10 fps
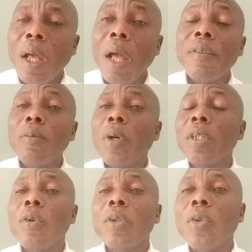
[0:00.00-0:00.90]

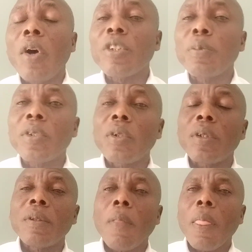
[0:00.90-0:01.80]
Everybody go to
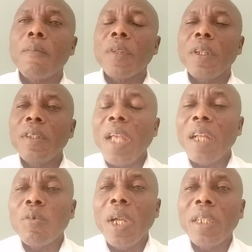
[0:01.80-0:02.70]
hospital. Is
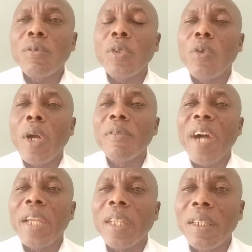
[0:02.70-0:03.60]
that where you were
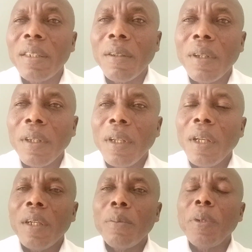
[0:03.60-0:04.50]
invited?
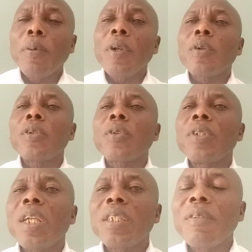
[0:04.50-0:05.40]
People go to
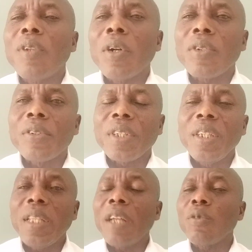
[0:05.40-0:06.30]
native doctors.
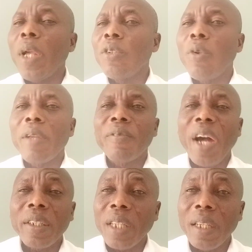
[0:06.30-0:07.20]
Is that where you were
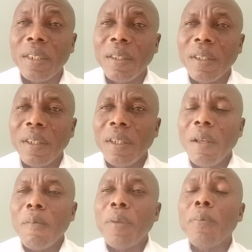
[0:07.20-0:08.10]
invited?
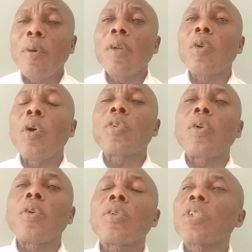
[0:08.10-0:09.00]
people go
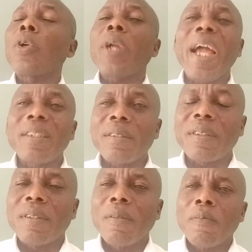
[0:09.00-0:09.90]
to
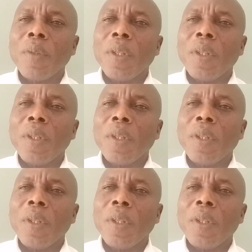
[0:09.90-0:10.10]
shrines.